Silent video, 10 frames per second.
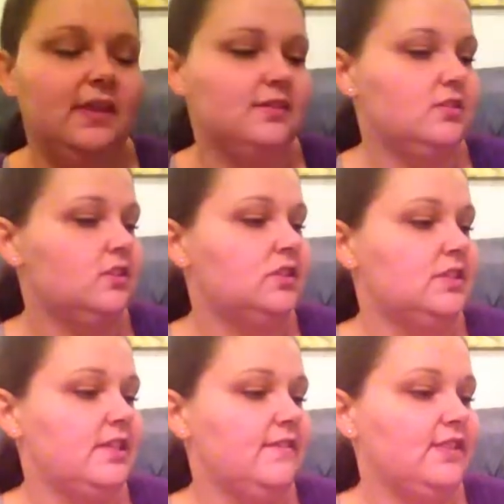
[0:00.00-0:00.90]
there's
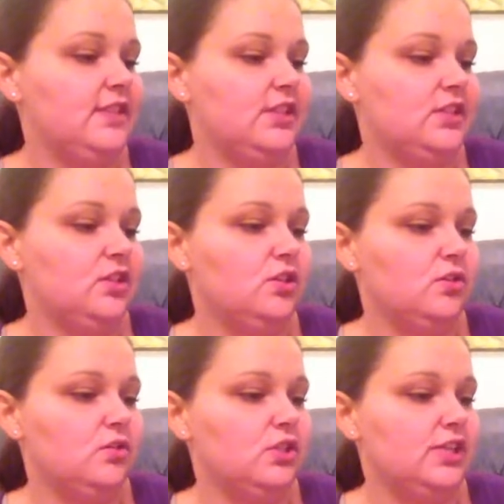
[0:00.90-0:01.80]

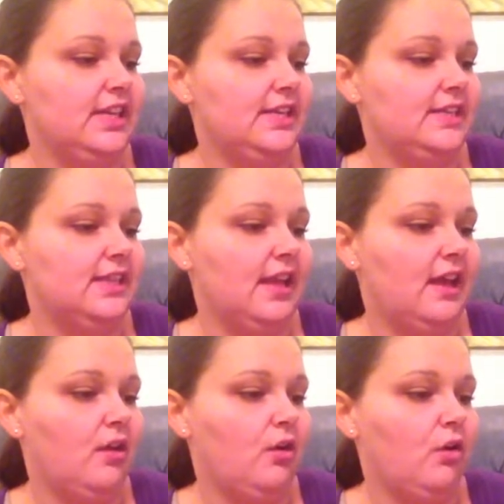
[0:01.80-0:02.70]
72 sheets in
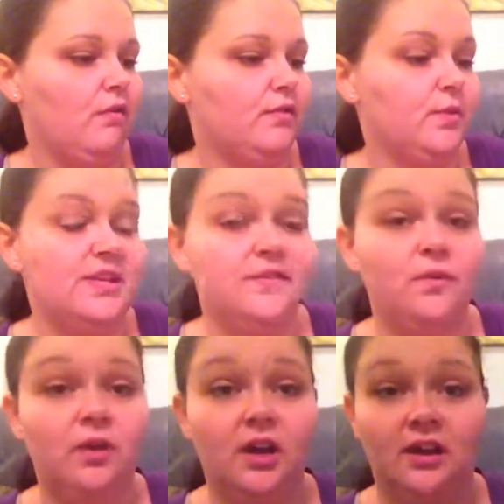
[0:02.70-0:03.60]
there of
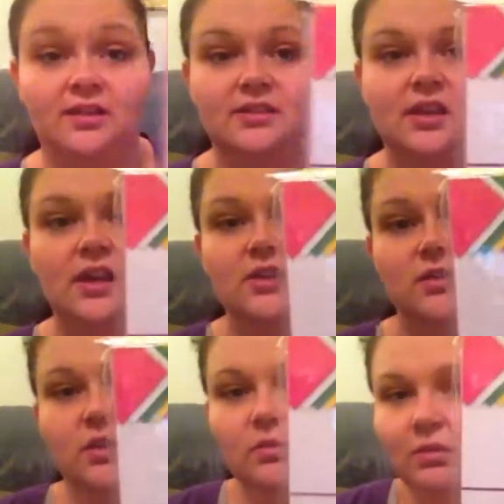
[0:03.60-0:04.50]
24 colours.
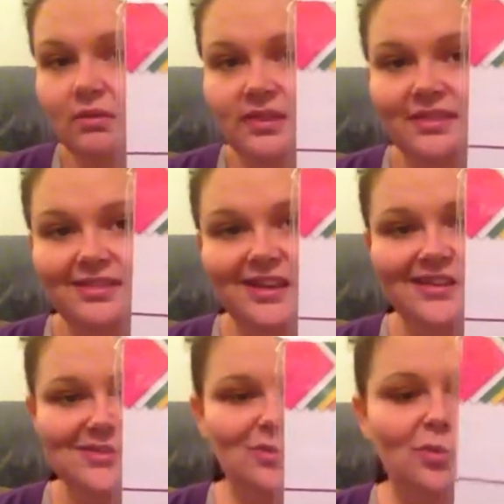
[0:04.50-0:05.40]
So I thought, well,
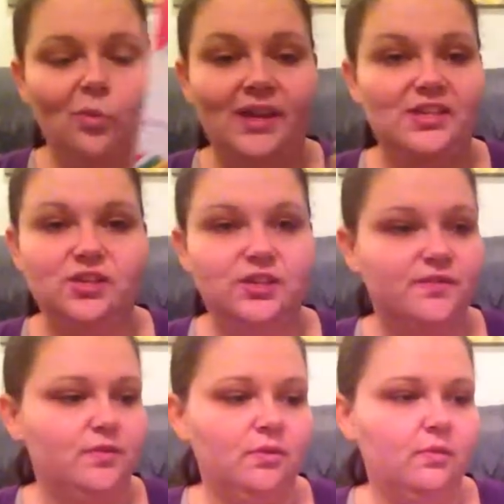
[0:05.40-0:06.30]
that's always
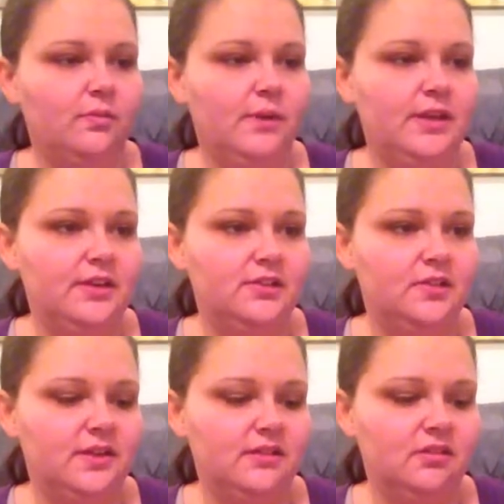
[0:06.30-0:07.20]
useful when you're
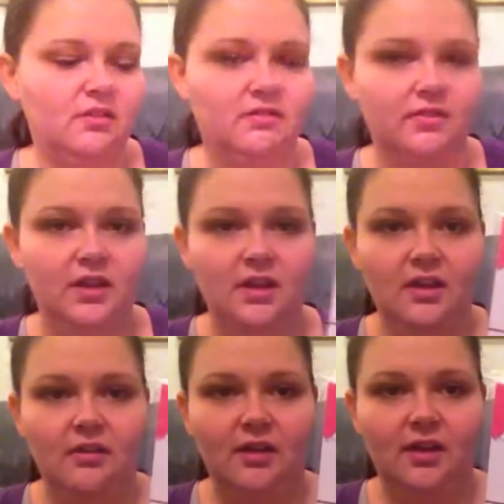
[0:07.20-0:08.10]
doing sort of,
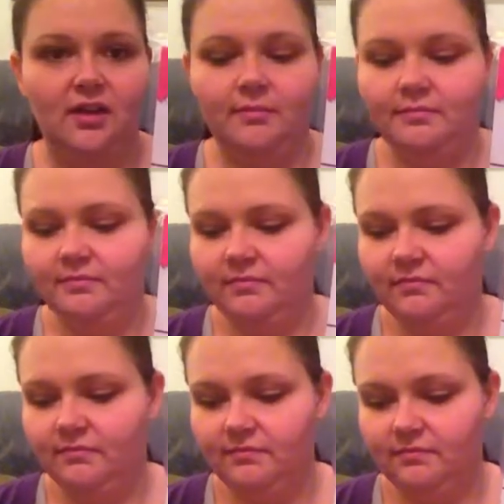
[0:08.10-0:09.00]
um,
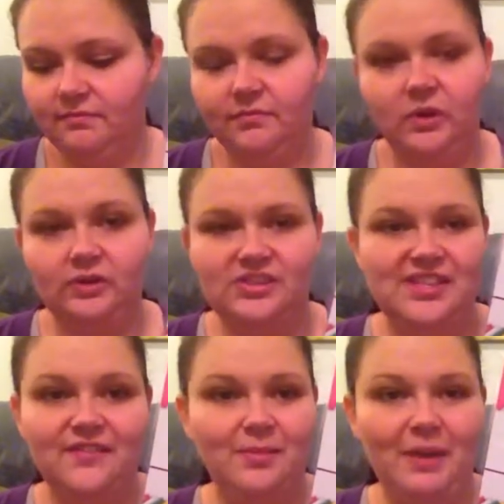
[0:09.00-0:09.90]
well,
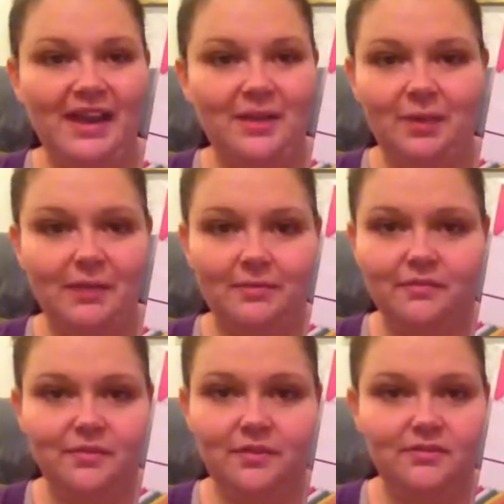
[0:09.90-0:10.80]
just having backing paper
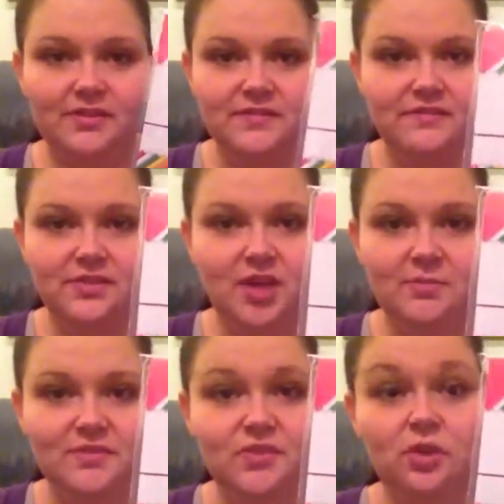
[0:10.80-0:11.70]
for different
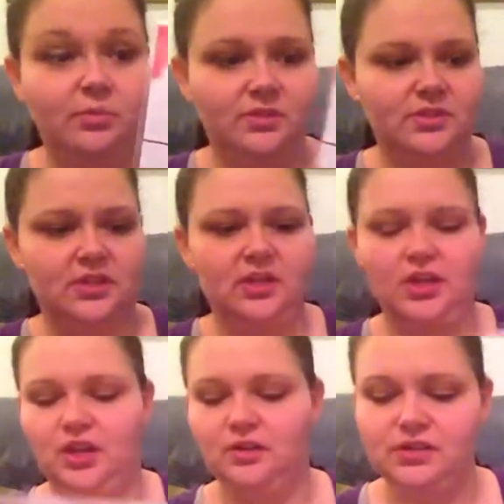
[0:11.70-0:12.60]
types of toppers that you're
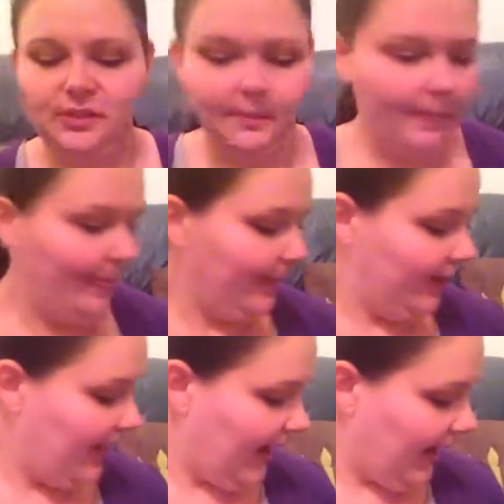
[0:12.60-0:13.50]
going to use.
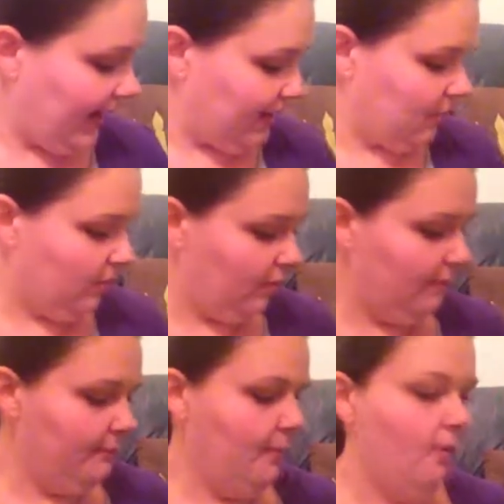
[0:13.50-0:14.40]
And I've got
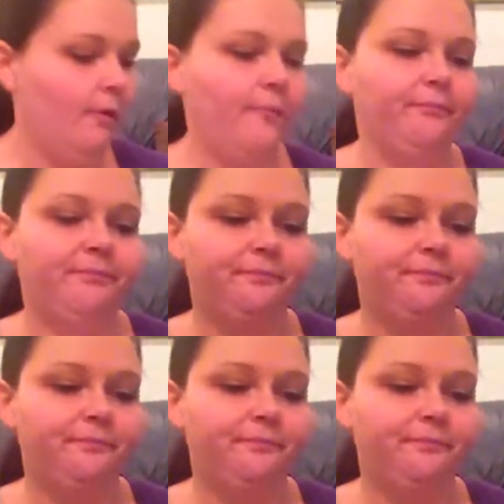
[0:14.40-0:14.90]
one more